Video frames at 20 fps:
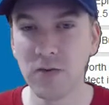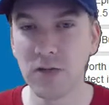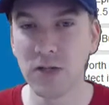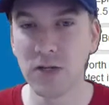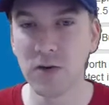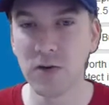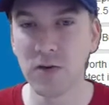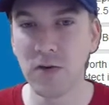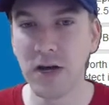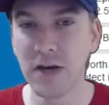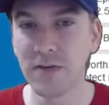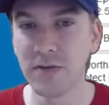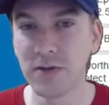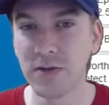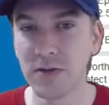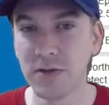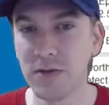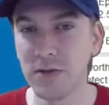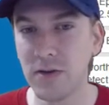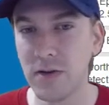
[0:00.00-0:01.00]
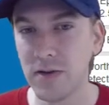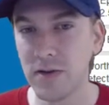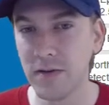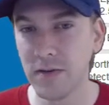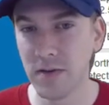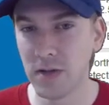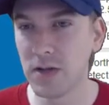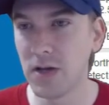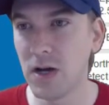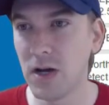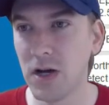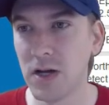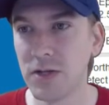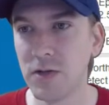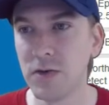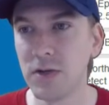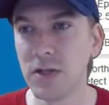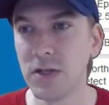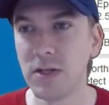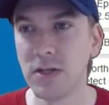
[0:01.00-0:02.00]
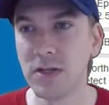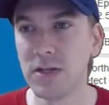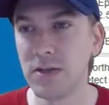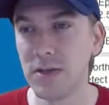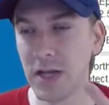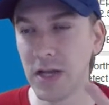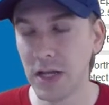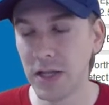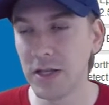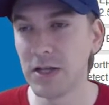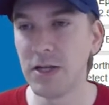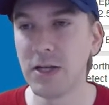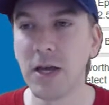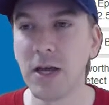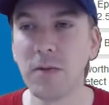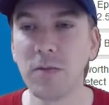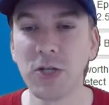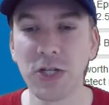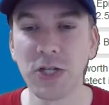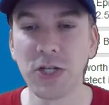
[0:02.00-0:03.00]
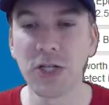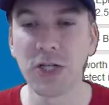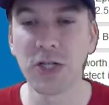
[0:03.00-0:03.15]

go after doing the alien damage delay